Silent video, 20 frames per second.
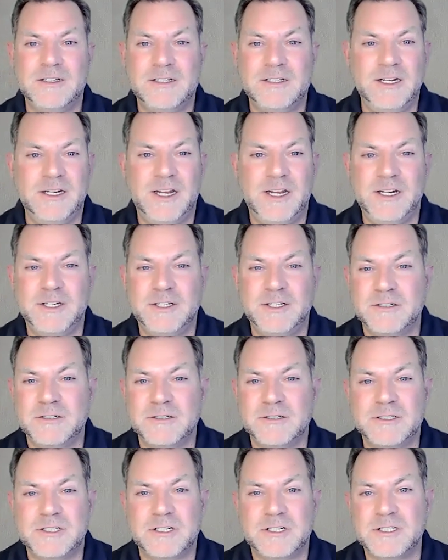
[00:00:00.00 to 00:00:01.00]

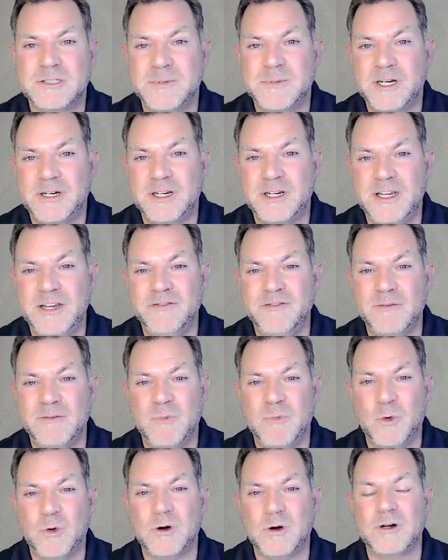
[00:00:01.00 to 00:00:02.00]
teenagers are spending even
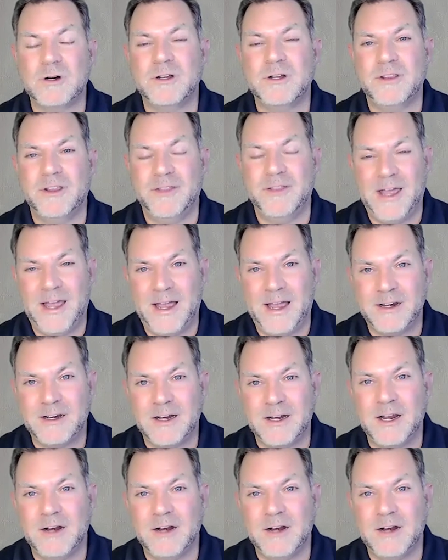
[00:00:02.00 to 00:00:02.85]
more than that.